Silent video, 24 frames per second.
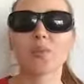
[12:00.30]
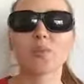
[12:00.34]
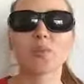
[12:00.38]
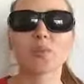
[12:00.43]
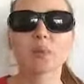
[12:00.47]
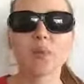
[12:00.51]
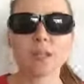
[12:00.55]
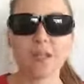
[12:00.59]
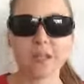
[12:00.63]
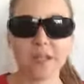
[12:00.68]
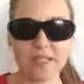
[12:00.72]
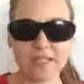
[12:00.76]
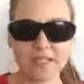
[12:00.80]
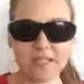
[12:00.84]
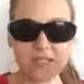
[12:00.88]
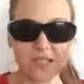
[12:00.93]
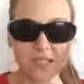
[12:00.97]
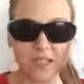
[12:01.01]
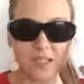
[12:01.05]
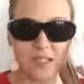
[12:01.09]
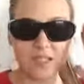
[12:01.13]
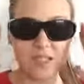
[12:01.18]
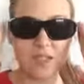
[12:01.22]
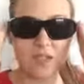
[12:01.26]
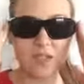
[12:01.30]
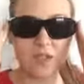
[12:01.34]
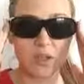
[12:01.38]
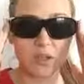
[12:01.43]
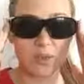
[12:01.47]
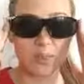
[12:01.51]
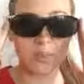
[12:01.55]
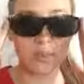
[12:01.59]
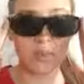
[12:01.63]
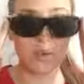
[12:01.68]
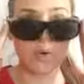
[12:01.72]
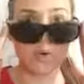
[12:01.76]
would be less
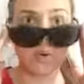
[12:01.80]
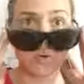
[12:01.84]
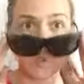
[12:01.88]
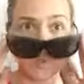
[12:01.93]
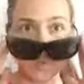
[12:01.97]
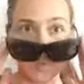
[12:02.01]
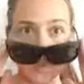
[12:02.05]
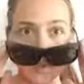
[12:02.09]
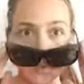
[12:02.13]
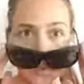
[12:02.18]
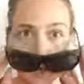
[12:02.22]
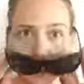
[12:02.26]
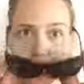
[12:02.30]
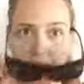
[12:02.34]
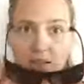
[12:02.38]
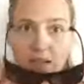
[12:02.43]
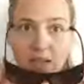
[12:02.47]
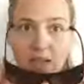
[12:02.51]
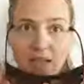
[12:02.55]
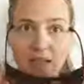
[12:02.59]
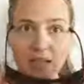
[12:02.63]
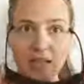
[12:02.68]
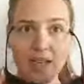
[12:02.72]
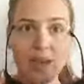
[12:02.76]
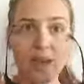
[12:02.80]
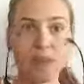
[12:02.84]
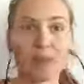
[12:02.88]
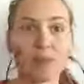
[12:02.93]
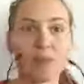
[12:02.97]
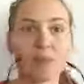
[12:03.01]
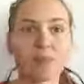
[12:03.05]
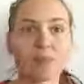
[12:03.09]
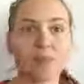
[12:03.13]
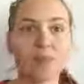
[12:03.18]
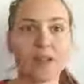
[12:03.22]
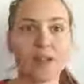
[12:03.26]
disturbed, although I
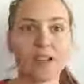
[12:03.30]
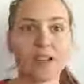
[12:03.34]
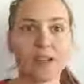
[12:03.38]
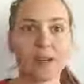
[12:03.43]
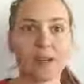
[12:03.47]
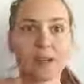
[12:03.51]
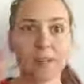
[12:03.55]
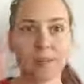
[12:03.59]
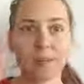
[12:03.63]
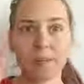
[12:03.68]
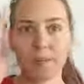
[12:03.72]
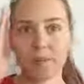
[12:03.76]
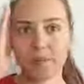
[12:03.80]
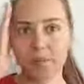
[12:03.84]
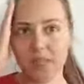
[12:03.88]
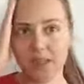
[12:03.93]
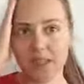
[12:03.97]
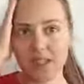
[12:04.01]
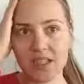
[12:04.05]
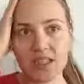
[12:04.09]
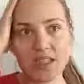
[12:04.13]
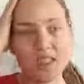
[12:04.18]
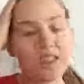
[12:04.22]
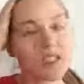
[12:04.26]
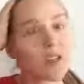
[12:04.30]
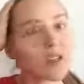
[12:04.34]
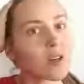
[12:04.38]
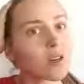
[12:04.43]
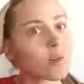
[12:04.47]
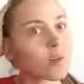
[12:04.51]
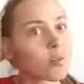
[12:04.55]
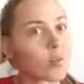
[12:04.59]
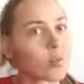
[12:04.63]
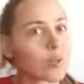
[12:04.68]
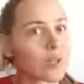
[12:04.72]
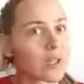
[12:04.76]
am
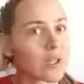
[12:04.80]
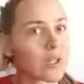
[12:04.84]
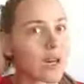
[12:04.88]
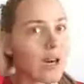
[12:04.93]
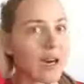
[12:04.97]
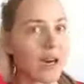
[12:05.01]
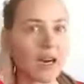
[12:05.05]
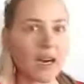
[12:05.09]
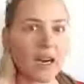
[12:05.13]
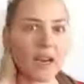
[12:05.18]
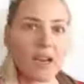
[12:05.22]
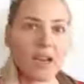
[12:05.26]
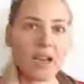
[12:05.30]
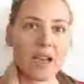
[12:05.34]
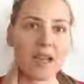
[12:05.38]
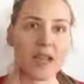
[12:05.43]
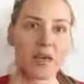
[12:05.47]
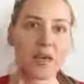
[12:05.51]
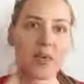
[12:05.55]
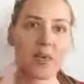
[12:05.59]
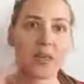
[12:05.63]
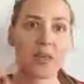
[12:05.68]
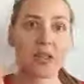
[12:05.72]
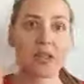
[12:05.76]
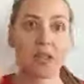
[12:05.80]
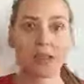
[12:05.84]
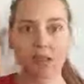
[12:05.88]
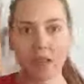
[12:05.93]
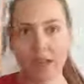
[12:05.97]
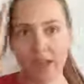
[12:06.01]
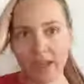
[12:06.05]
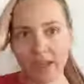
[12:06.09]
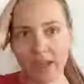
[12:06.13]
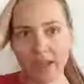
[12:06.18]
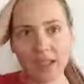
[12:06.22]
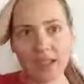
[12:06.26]
disturbed with the
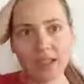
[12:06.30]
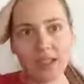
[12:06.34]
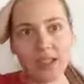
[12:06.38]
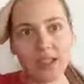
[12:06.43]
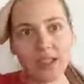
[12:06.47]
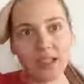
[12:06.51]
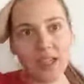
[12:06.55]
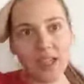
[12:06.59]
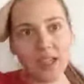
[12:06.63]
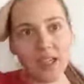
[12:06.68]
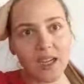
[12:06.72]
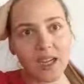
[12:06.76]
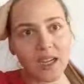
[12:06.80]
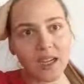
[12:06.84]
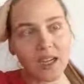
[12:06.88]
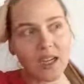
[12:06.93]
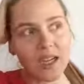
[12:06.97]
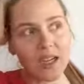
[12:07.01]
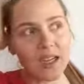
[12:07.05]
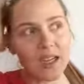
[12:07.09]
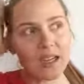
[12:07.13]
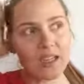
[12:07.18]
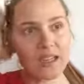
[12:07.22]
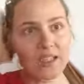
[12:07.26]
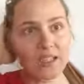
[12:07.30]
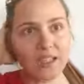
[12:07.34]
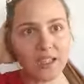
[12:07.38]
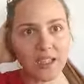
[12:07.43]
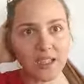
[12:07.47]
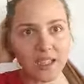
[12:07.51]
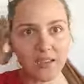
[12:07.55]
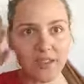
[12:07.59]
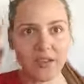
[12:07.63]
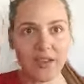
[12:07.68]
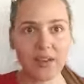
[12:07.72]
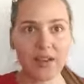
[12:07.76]
light. And it's
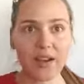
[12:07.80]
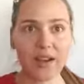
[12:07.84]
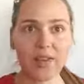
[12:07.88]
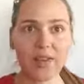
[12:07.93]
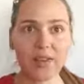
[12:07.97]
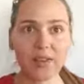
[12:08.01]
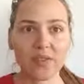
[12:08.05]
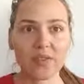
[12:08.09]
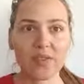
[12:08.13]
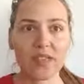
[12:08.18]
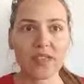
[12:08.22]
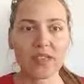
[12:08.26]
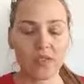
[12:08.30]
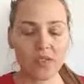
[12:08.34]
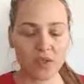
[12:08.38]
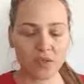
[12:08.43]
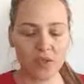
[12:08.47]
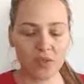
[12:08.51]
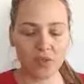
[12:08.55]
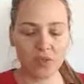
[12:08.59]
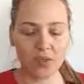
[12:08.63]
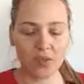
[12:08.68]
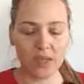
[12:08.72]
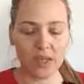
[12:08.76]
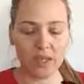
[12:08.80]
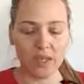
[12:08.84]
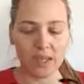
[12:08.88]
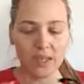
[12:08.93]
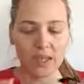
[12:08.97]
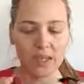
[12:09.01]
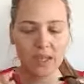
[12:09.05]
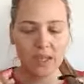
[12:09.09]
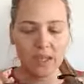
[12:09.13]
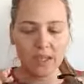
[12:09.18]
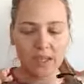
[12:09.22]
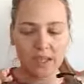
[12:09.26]
day 5 of the
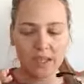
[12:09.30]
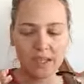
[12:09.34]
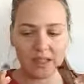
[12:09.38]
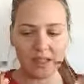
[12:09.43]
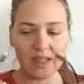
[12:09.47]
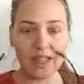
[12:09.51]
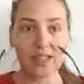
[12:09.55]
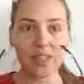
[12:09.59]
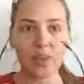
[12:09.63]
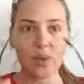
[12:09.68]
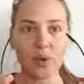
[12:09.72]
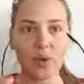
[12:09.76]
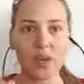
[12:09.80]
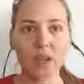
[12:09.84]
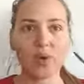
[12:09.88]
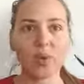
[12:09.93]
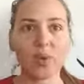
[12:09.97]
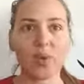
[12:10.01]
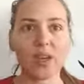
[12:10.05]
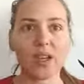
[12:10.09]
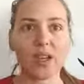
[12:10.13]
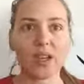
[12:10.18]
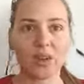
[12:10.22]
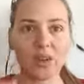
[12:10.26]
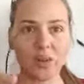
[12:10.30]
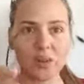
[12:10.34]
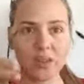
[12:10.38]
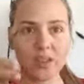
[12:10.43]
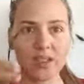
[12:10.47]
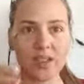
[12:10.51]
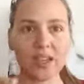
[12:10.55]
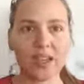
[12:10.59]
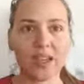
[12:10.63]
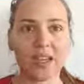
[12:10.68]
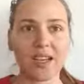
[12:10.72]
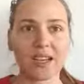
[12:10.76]
surgery, and that's why I wear
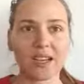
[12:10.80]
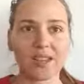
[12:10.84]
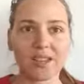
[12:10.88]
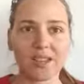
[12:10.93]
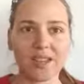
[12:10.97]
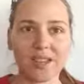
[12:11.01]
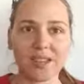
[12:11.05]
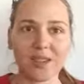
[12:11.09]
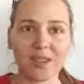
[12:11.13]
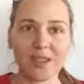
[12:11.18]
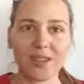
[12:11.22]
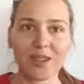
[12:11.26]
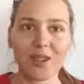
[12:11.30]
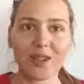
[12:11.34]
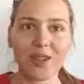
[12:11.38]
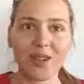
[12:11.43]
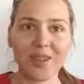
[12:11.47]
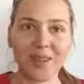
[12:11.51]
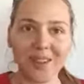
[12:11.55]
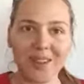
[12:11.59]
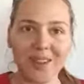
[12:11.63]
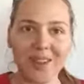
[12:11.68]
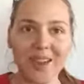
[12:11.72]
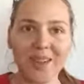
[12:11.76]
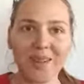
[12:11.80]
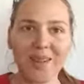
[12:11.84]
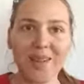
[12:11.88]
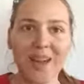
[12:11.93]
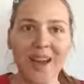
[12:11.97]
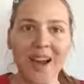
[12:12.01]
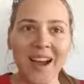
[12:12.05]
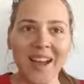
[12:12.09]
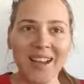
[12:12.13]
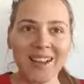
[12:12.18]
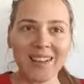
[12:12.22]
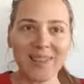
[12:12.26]
those glasses. It's not like I'm
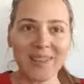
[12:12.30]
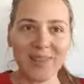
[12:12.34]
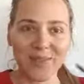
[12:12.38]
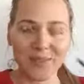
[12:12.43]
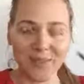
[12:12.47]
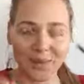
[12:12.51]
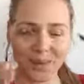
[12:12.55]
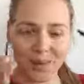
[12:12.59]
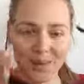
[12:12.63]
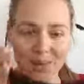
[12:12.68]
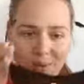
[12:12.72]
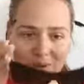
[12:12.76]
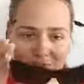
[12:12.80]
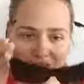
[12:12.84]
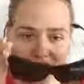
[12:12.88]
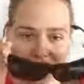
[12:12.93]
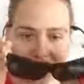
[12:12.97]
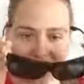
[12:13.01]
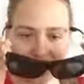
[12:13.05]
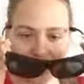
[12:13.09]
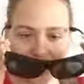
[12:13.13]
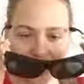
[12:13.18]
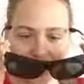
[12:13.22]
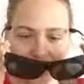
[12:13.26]
hiding from you guys,